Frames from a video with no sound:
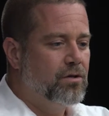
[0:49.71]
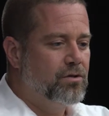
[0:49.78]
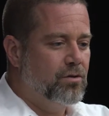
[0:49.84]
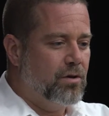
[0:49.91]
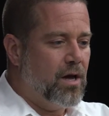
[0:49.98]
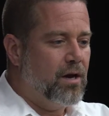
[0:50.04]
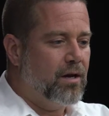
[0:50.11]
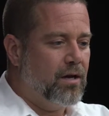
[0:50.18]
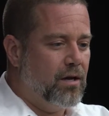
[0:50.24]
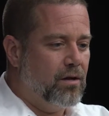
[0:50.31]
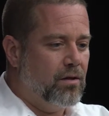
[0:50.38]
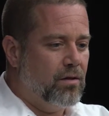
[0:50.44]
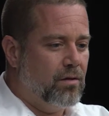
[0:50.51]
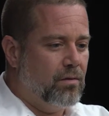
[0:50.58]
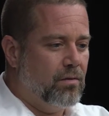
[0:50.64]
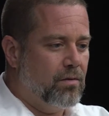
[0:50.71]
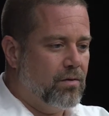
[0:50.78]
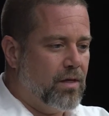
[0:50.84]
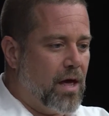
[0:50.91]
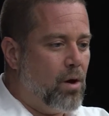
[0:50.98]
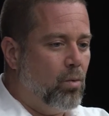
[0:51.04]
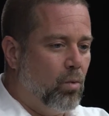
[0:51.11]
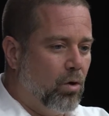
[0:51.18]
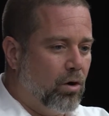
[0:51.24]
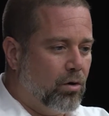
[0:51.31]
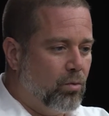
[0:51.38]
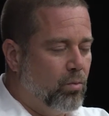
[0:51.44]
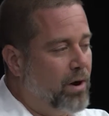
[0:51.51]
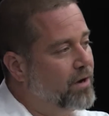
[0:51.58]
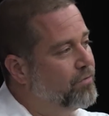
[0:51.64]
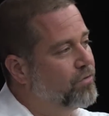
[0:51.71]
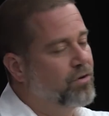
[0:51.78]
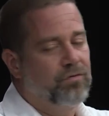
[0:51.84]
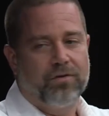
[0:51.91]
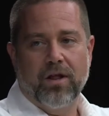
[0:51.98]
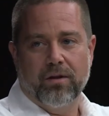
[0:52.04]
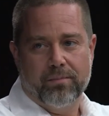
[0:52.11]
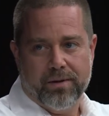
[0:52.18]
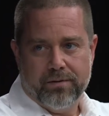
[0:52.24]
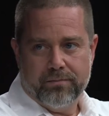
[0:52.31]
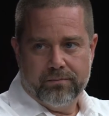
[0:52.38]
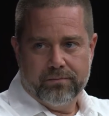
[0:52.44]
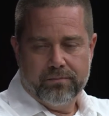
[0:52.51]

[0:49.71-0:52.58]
to kind of get that work ready for development.